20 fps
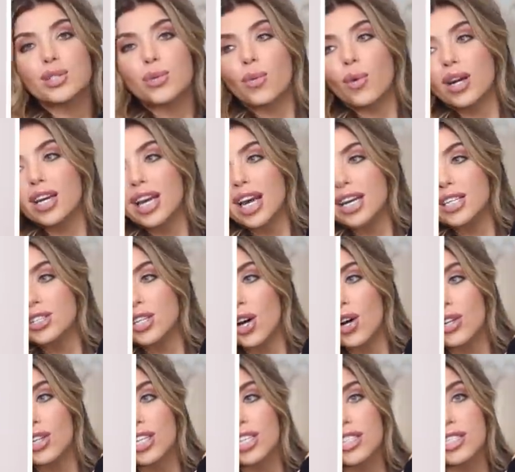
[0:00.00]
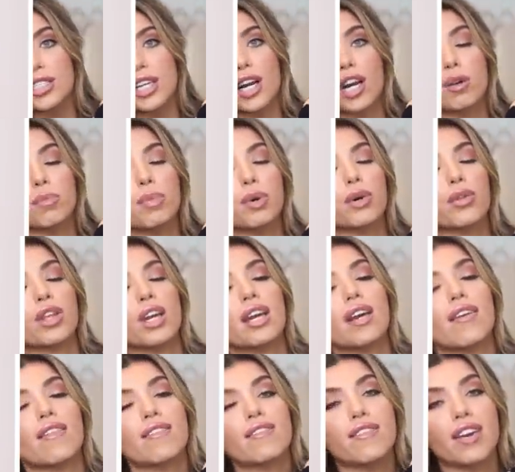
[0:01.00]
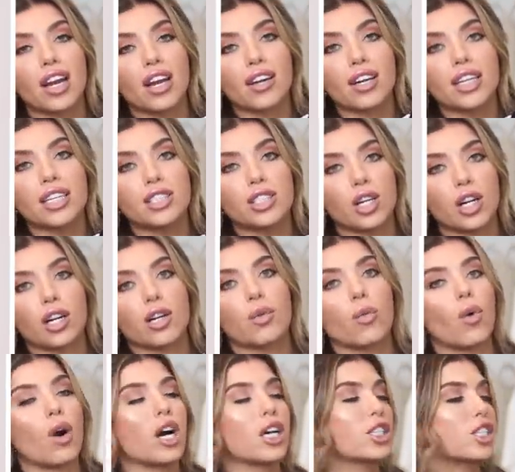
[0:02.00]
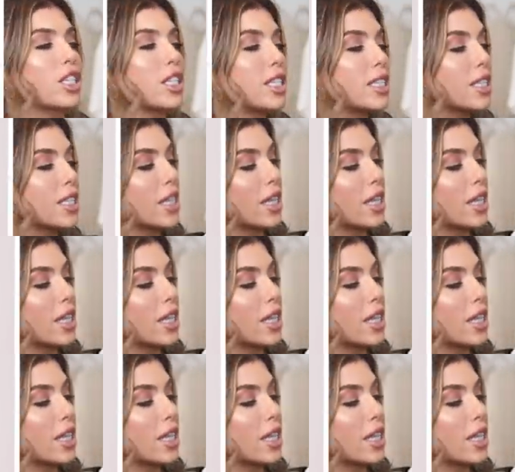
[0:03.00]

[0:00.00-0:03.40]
$28. They are both in very dark washes.